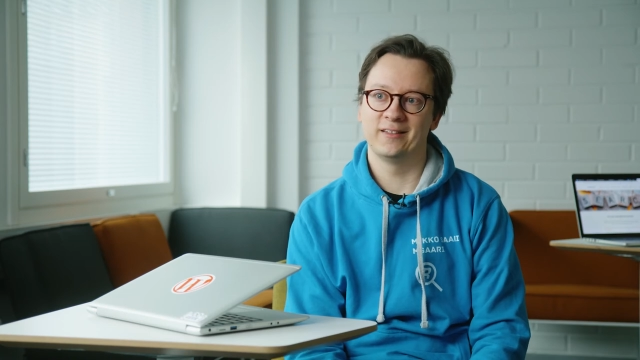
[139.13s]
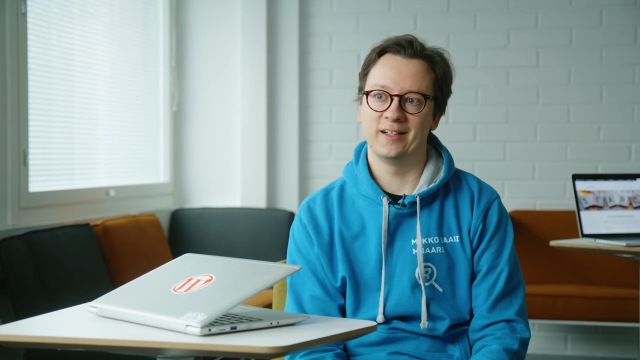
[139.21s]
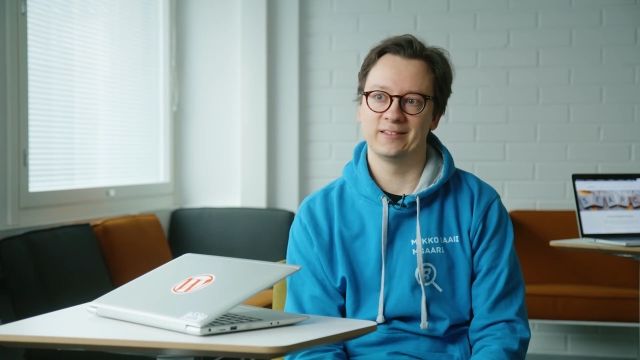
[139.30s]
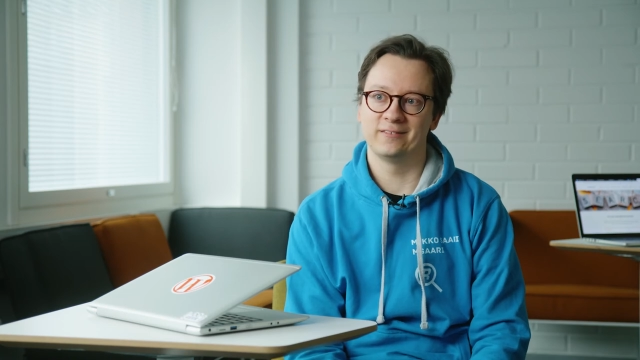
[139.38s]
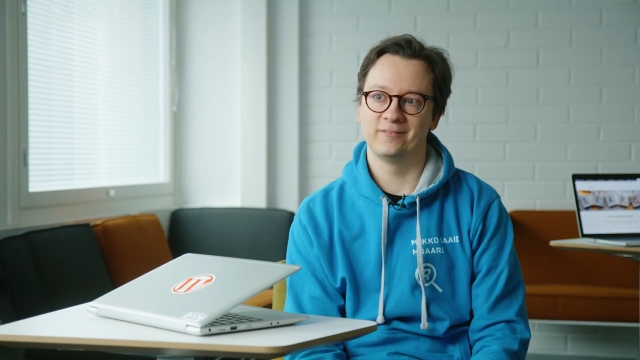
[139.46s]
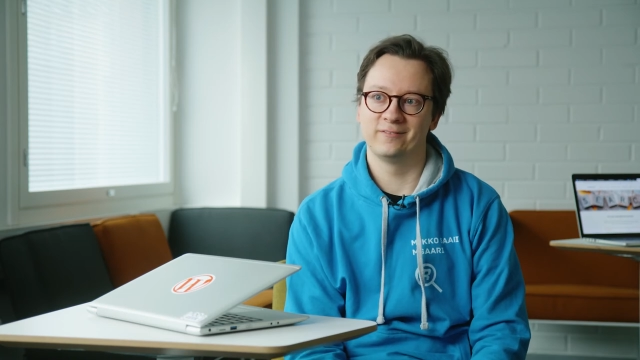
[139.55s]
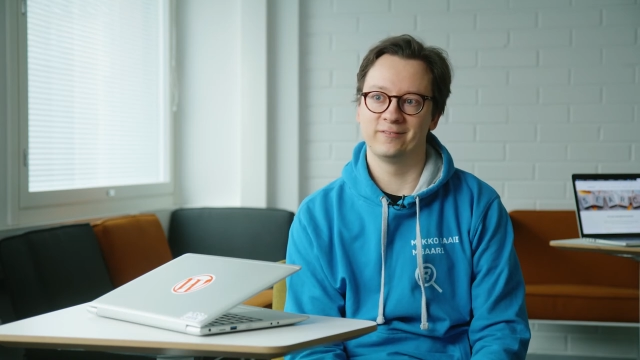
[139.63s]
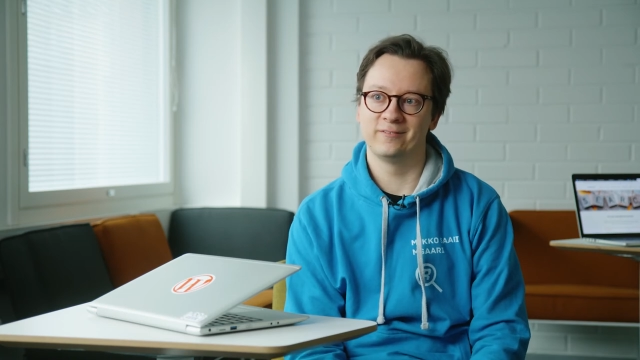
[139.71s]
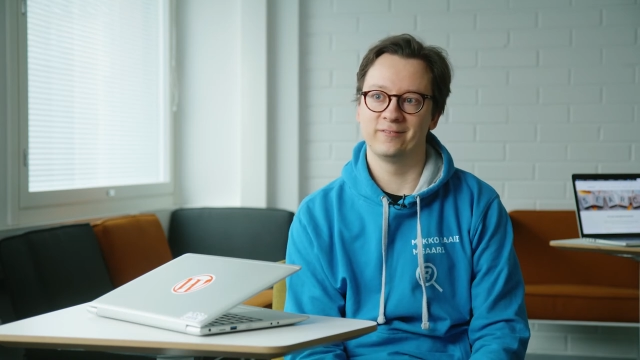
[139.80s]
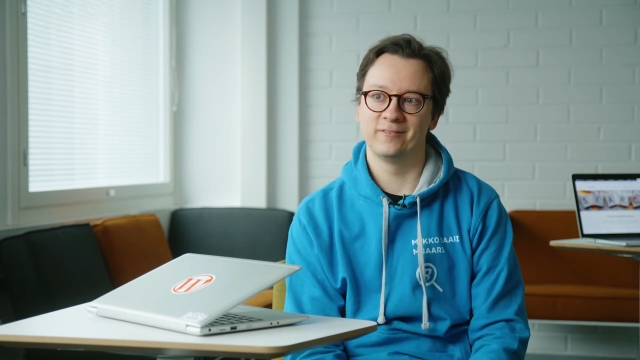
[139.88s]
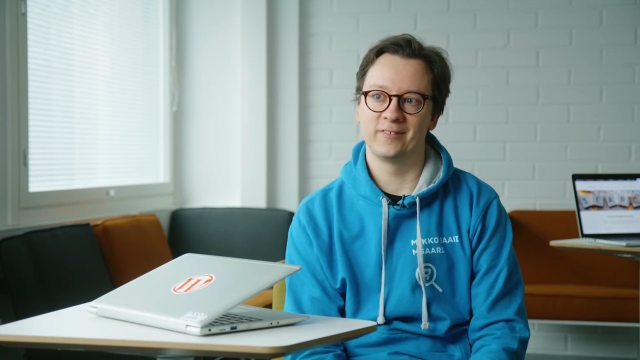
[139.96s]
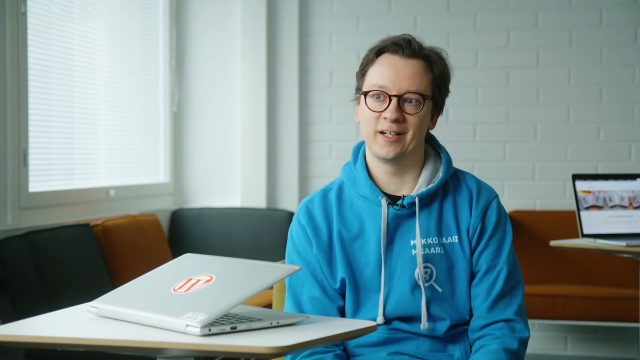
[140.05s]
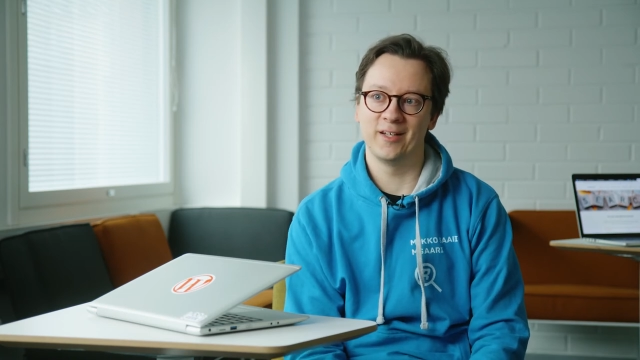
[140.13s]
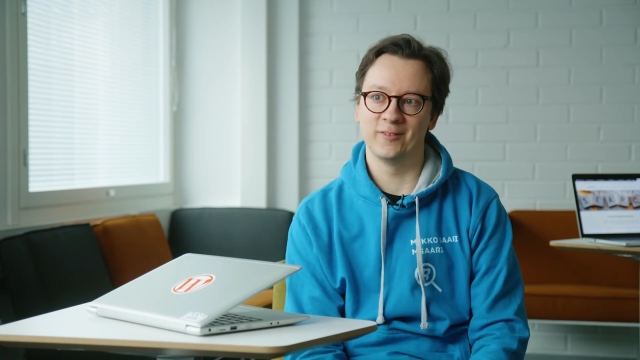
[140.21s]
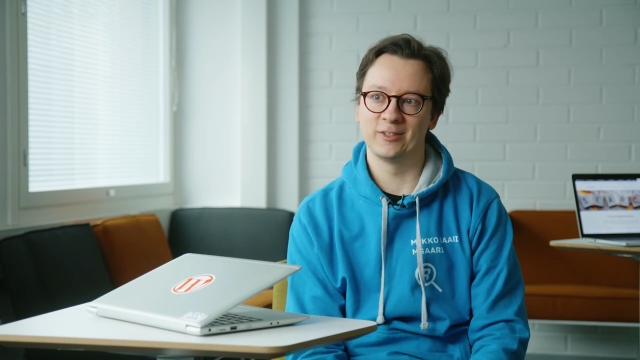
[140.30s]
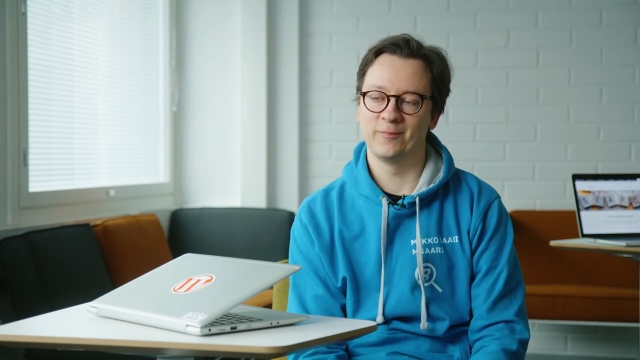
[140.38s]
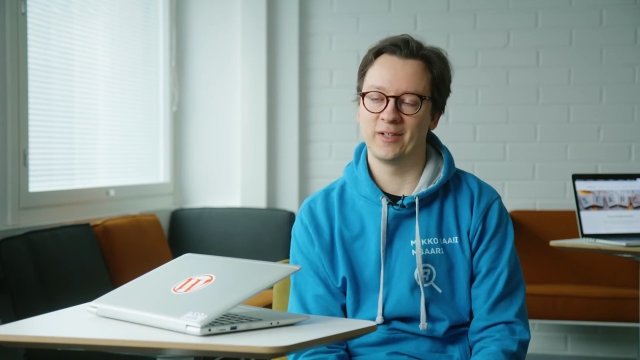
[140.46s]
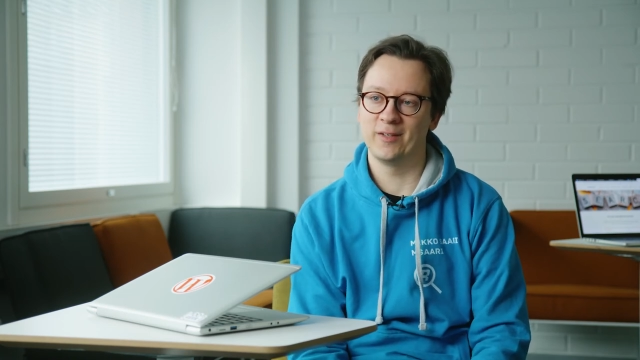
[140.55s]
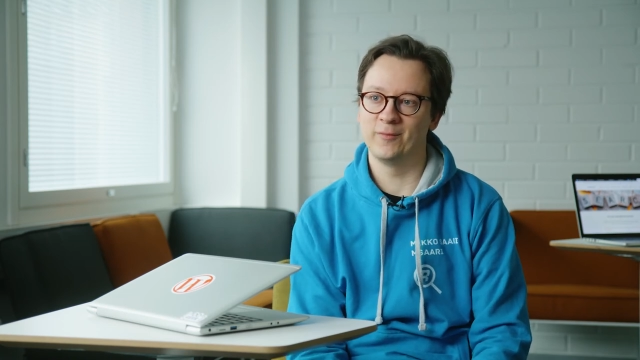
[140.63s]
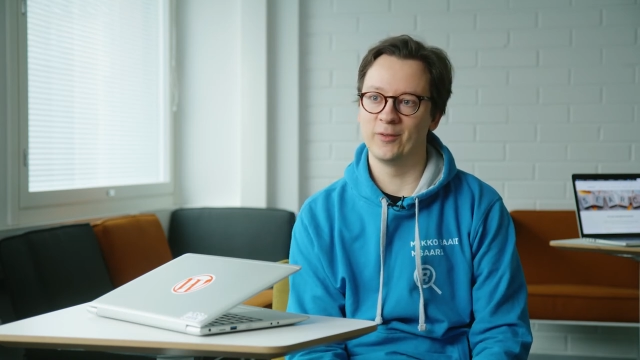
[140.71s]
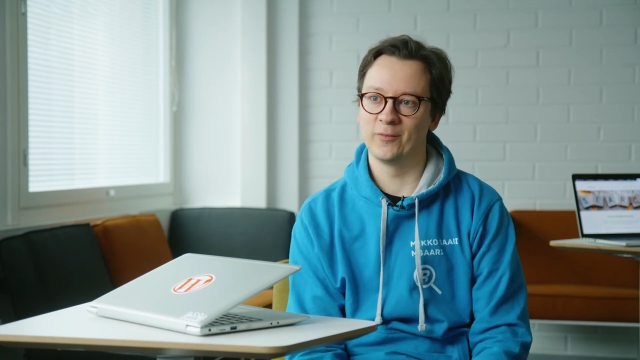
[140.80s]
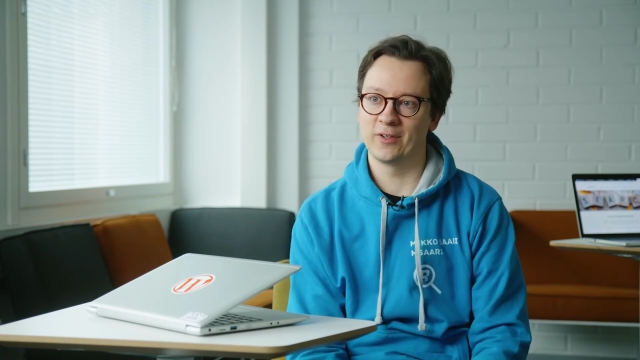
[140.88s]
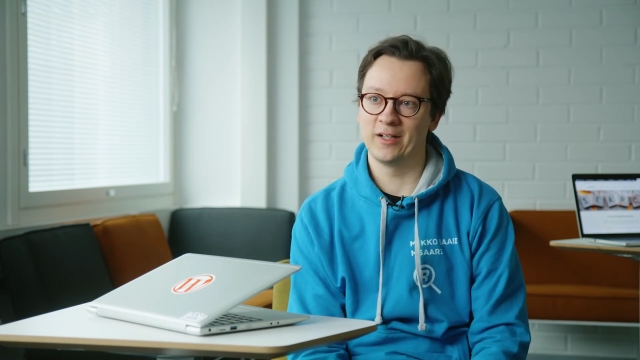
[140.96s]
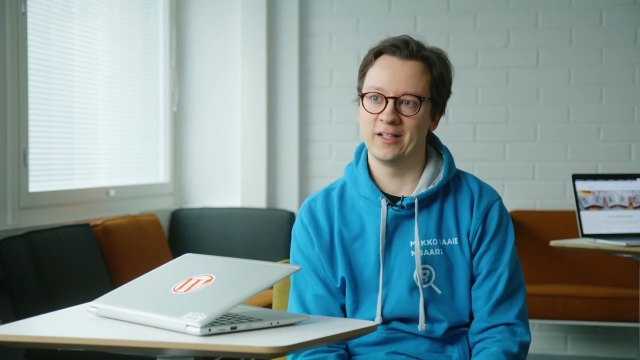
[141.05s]
has Relevanssi
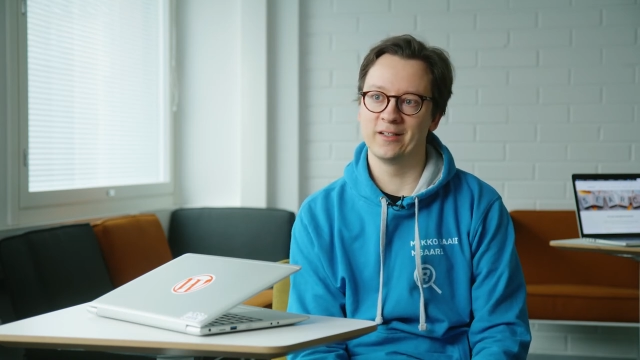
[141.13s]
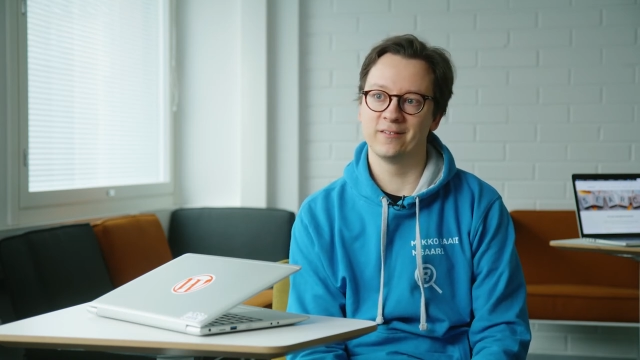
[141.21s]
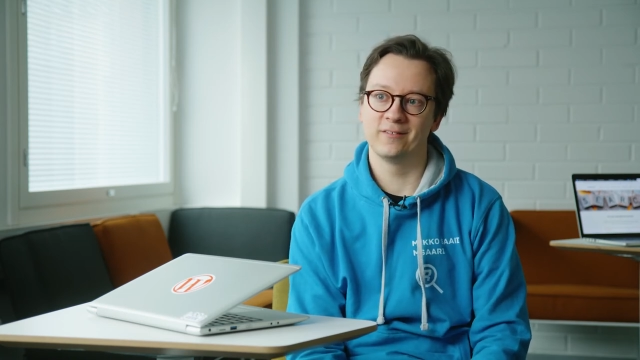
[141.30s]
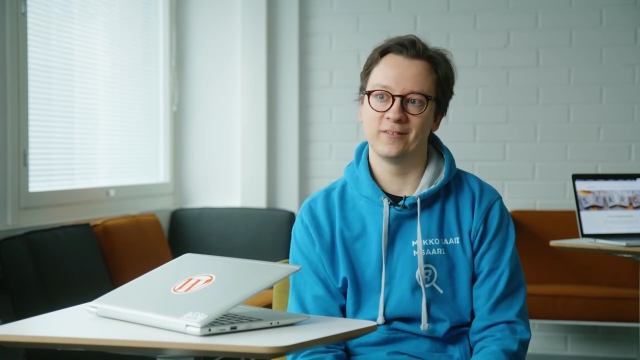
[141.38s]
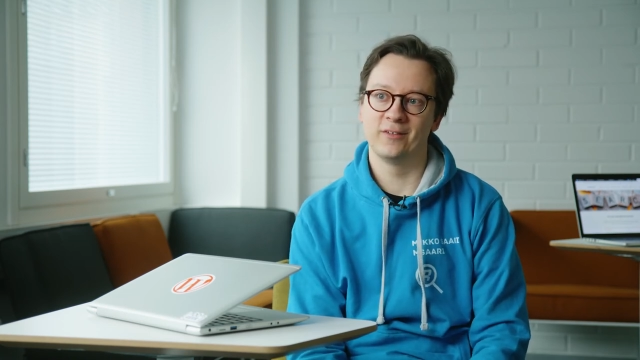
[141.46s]
Premium running